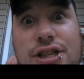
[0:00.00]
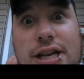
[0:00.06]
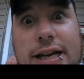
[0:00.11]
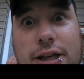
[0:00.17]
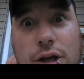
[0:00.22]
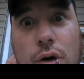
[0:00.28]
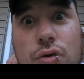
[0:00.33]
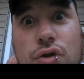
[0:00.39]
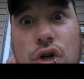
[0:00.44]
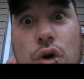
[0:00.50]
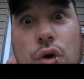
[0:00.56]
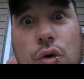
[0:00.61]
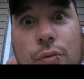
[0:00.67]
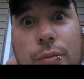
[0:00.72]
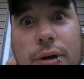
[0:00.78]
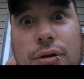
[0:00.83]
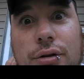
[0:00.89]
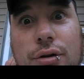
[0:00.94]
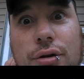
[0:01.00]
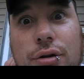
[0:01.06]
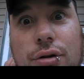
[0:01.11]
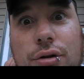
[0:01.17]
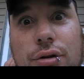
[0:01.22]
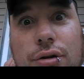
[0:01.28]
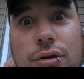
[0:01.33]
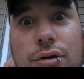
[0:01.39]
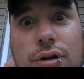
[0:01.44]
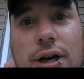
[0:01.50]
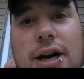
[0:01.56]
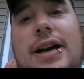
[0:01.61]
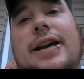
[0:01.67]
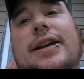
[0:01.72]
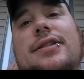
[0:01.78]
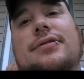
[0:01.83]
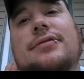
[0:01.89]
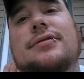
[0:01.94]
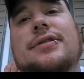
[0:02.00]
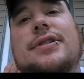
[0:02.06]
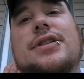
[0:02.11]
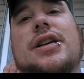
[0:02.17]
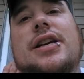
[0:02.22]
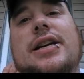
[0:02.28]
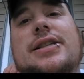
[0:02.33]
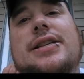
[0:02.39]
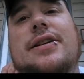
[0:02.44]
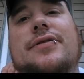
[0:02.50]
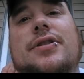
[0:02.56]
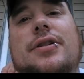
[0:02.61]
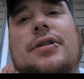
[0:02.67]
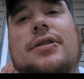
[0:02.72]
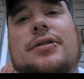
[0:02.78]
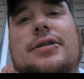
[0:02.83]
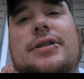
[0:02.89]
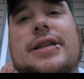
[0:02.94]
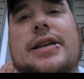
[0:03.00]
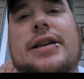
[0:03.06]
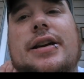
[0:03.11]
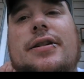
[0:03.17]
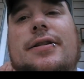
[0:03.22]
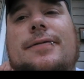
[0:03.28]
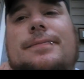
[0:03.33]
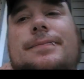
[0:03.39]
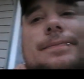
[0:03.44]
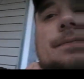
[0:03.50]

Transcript: like YouTube. All right, see you guys after. Peace. Take care.